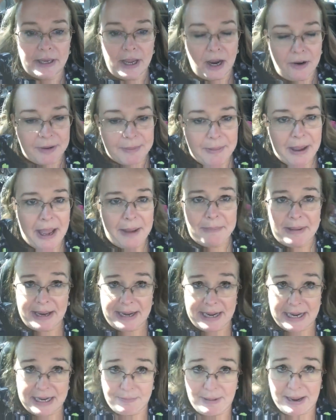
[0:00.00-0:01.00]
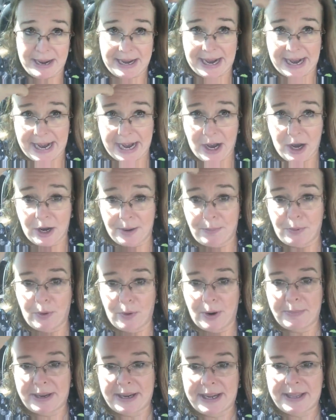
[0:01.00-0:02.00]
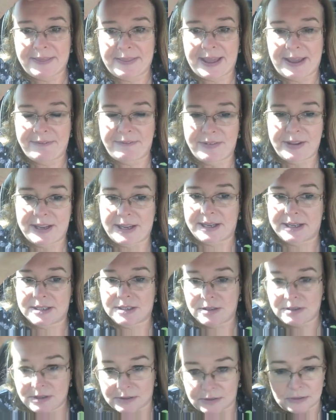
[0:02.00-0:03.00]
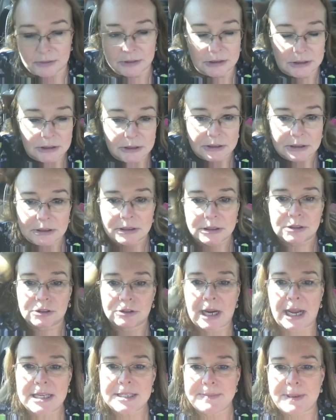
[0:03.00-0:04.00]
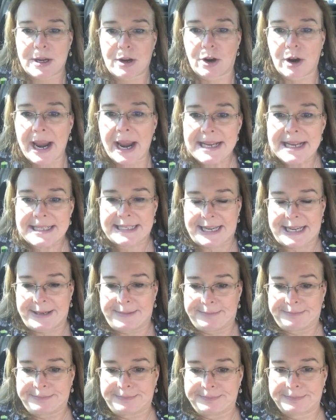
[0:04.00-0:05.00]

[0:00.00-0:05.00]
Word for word: Y'all remind me I need to make a hair appointment and get that fixed. Ooh, drives me crazy.